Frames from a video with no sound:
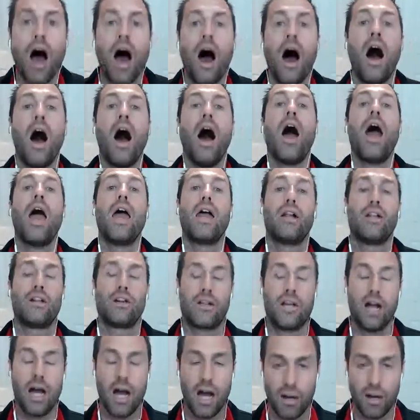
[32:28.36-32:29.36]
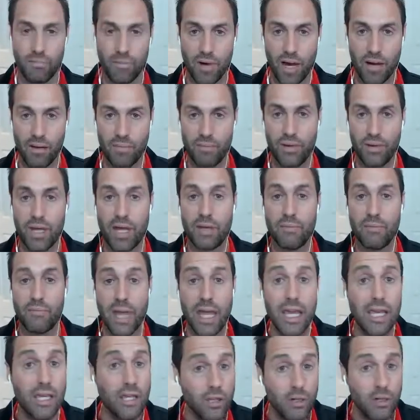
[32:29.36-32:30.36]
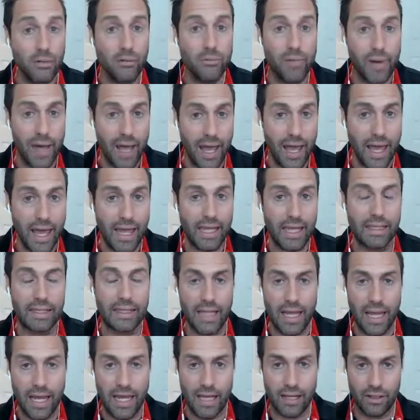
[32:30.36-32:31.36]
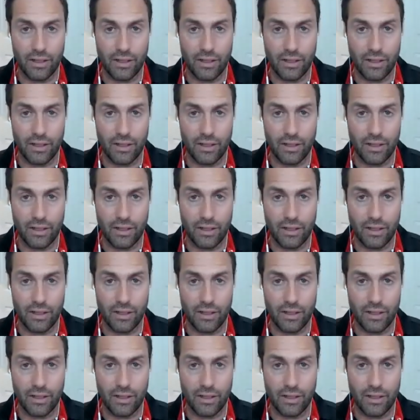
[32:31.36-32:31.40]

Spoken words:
it'll come up and make you pay later.